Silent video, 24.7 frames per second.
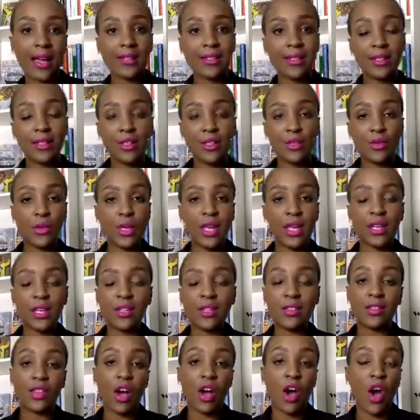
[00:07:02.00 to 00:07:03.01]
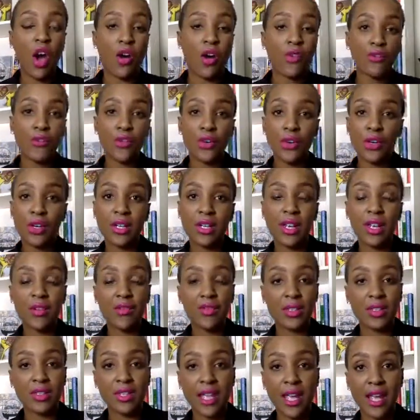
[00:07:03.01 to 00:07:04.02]
and creating the offer and
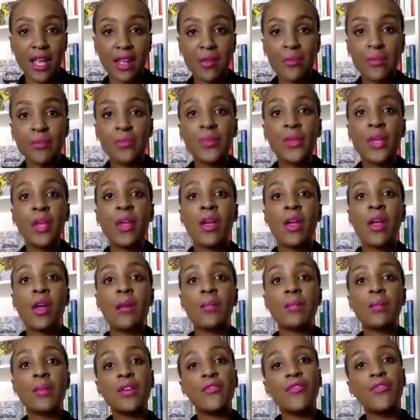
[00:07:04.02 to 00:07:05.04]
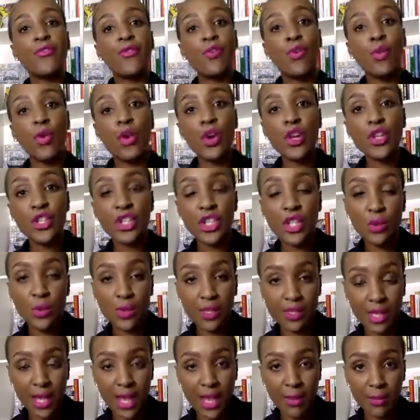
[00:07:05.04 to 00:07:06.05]
everything, before she
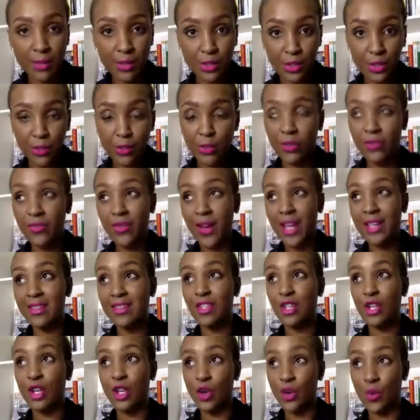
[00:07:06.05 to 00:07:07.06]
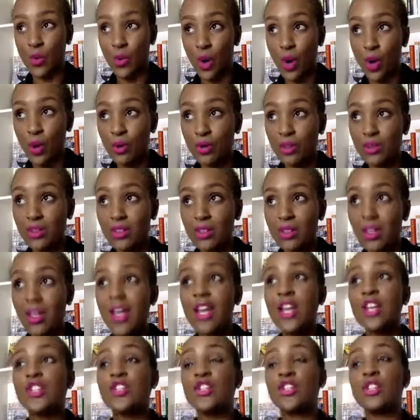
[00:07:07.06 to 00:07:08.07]
was able to provide the quote,
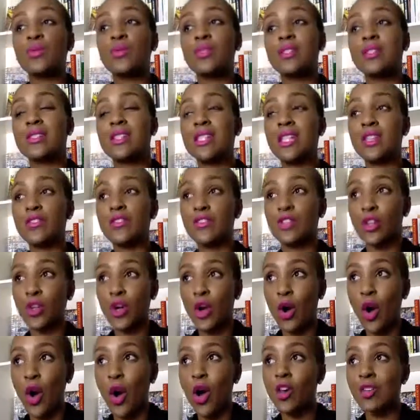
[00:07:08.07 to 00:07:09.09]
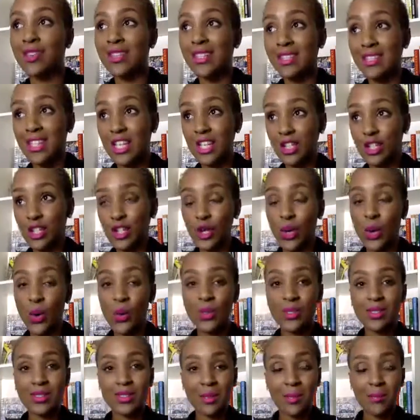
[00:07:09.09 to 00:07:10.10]
she received a call that they
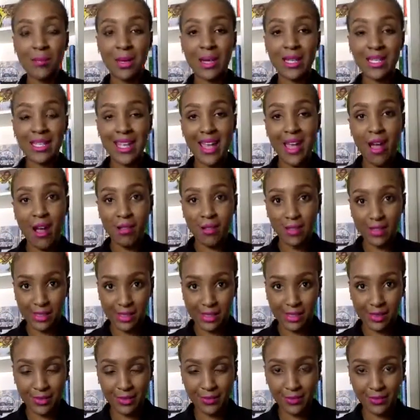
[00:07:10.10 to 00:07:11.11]
chose somebody else.